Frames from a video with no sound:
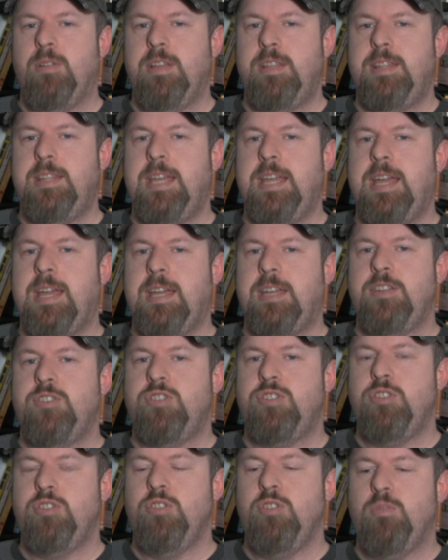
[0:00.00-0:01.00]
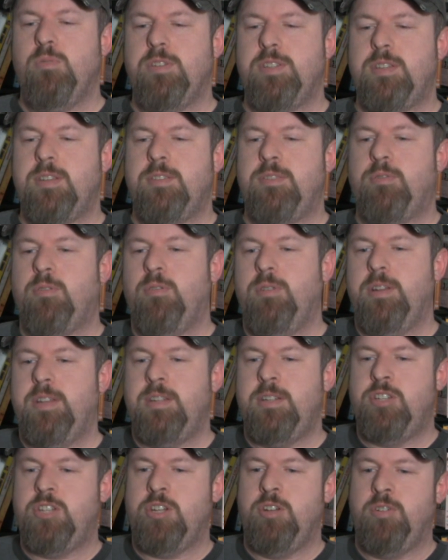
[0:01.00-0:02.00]
only thing I could do was to throw in
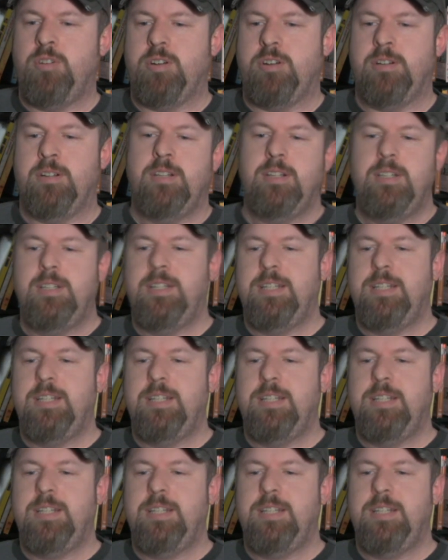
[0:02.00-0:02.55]
the Joker.